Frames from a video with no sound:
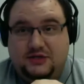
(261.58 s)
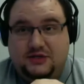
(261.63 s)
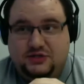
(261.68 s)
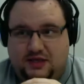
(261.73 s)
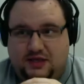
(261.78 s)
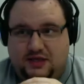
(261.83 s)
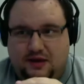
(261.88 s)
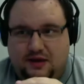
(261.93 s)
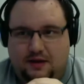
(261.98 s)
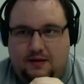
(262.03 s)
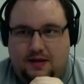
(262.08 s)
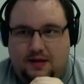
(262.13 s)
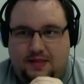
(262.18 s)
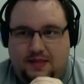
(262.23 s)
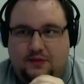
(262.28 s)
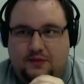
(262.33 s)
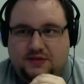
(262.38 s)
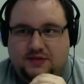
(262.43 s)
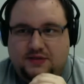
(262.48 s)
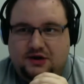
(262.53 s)
and that
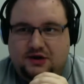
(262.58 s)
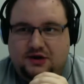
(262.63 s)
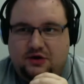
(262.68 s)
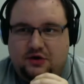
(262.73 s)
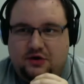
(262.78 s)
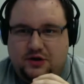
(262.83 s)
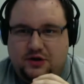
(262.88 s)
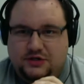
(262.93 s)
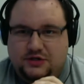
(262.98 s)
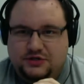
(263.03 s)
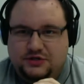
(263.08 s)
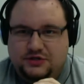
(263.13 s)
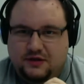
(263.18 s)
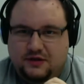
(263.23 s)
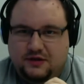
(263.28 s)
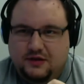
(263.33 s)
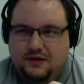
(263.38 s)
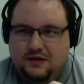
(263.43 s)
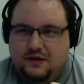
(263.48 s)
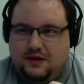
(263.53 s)
was encouraged.
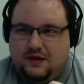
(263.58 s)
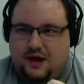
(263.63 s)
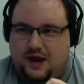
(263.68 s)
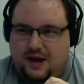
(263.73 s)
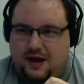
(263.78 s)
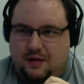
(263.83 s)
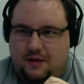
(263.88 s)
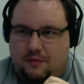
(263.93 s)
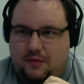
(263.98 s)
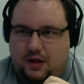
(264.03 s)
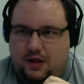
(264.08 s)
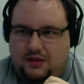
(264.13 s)
A